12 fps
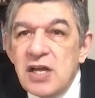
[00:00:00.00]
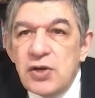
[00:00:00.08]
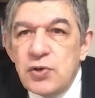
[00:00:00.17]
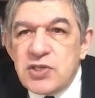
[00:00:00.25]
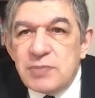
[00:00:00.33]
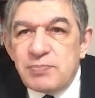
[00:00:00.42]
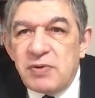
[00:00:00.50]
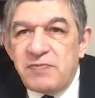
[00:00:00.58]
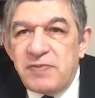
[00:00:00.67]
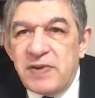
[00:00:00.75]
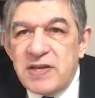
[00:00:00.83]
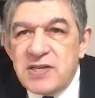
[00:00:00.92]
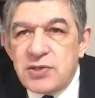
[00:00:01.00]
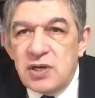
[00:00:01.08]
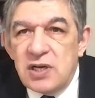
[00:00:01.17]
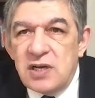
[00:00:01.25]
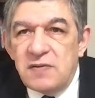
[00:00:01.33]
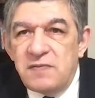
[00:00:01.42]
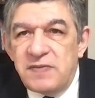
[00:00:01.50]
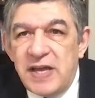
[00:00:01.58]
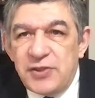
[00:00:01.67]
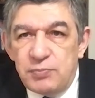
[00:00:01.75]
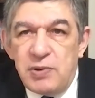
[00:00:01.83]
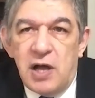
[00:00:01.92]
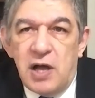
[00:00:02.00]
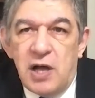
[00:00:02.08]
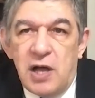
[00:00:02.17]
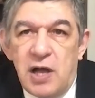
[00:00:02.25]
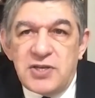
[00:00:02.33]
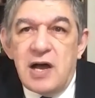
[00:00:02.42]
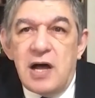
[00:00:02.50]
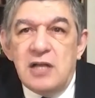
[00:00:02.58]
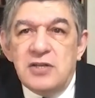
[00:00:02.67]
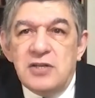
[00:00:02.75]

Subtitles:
Lawrence Hirshfeld, who is a professor of